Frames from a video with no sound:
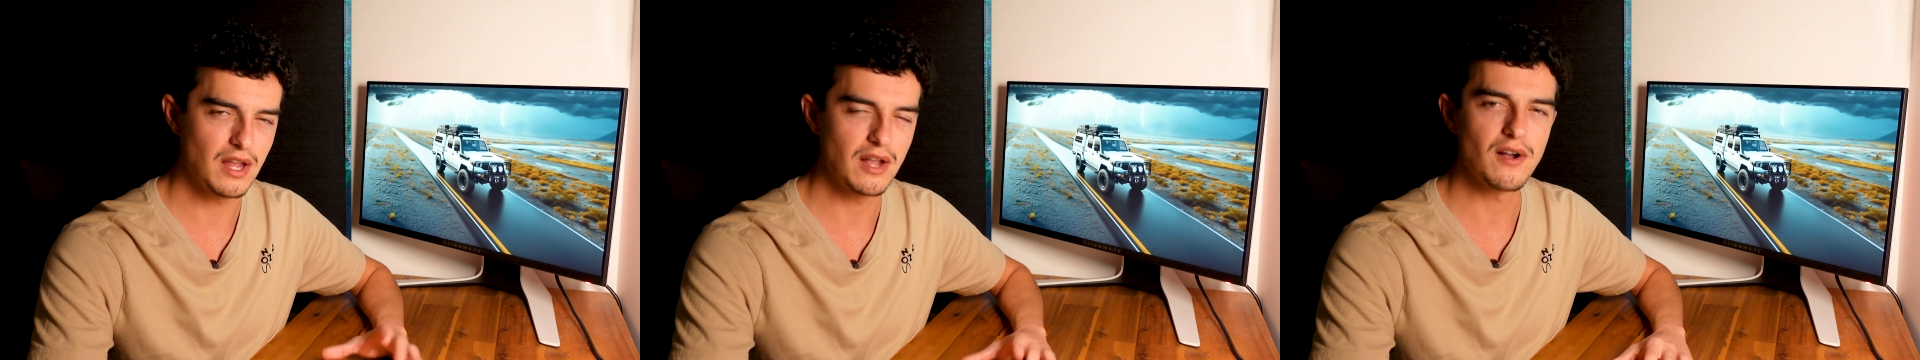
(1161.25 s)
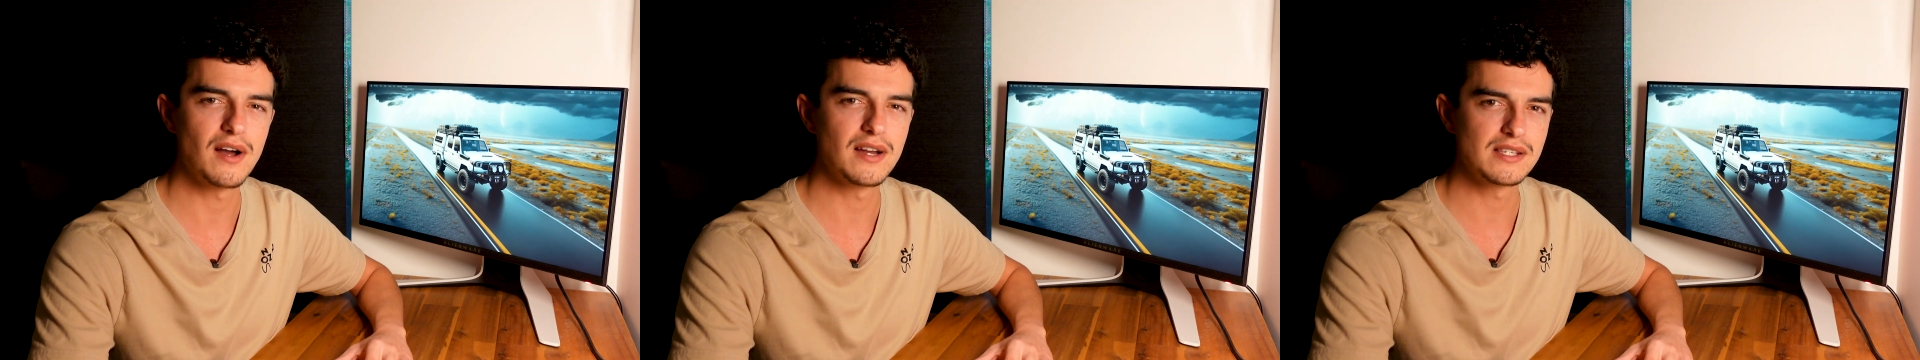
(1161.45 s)

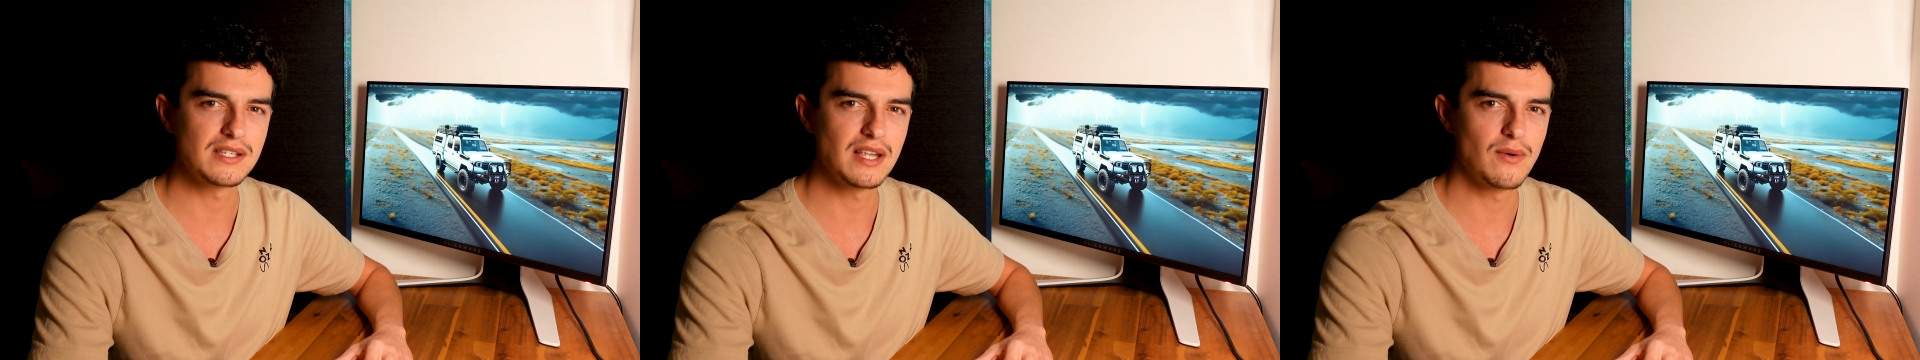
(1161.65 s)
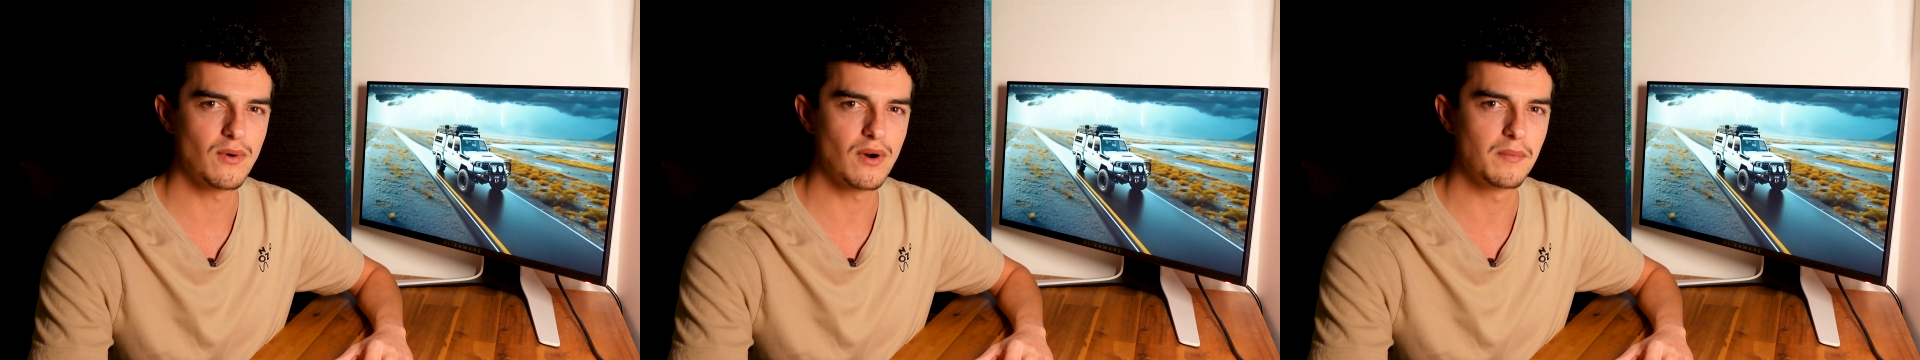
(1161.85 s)
can kind of
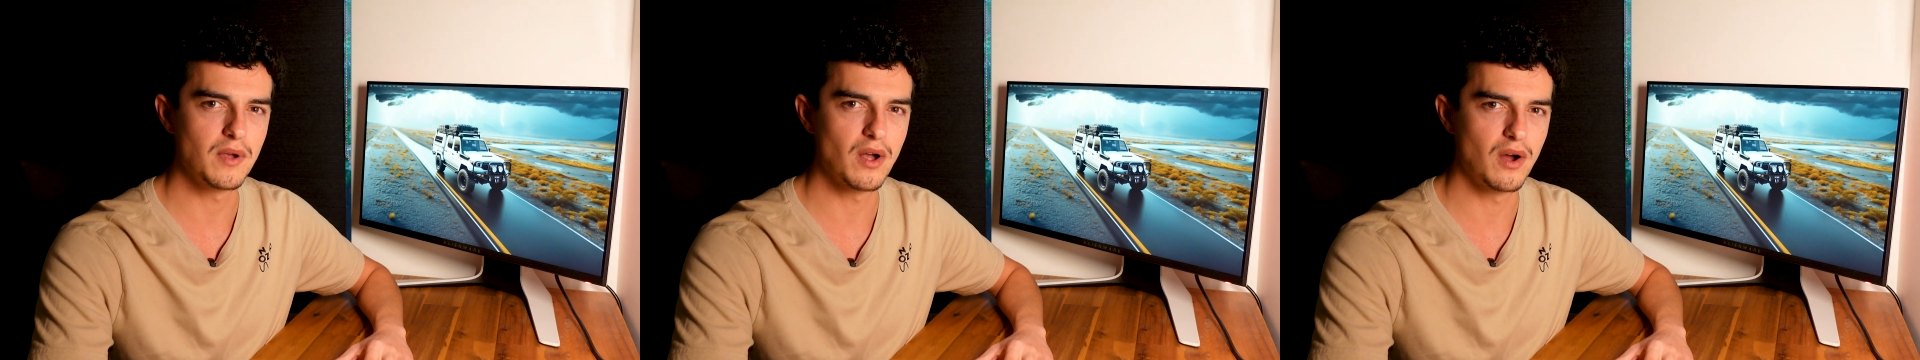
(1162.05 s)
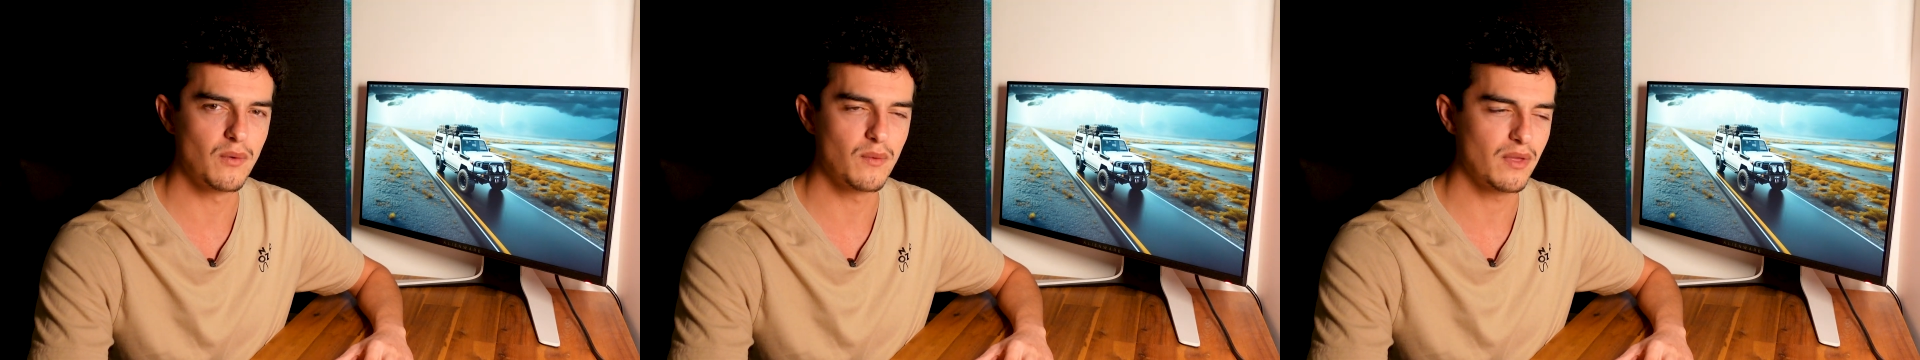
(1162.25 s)
see where I'm
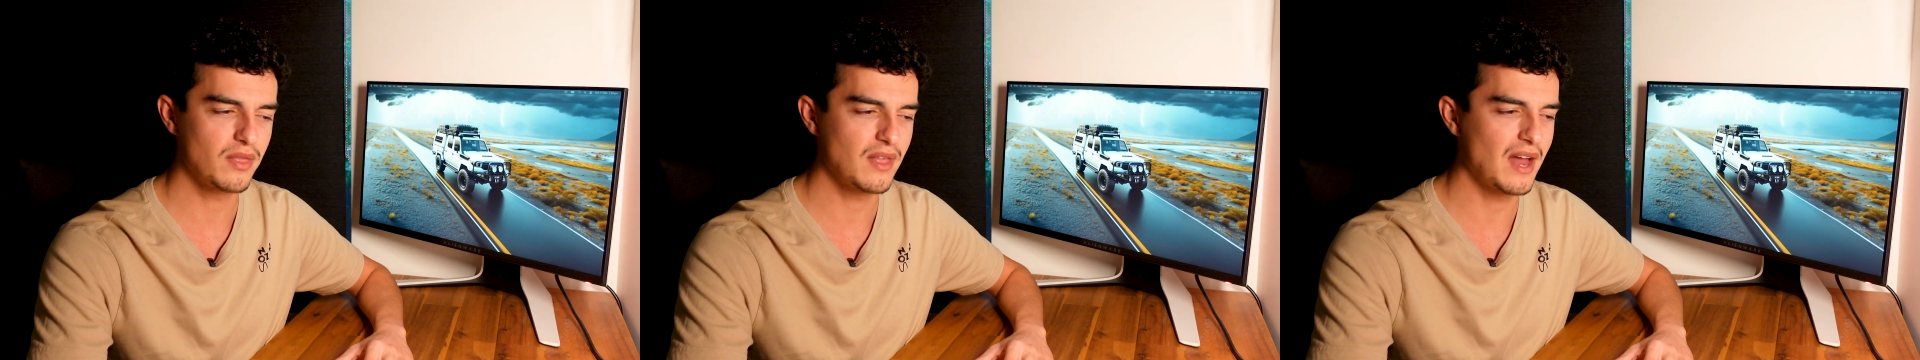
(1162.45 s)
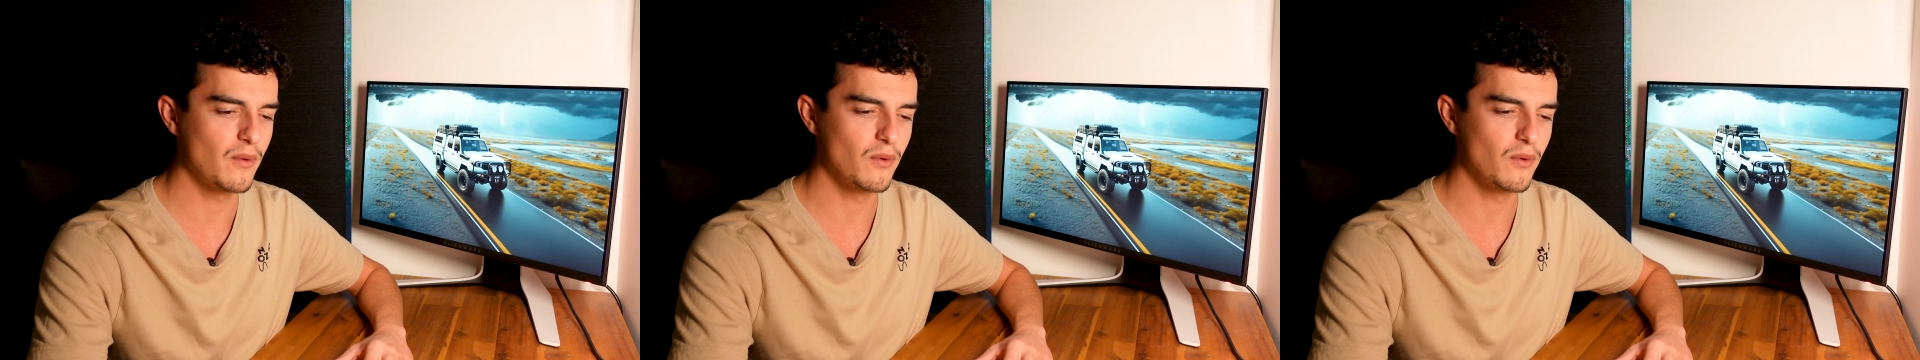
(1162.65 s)
going with that.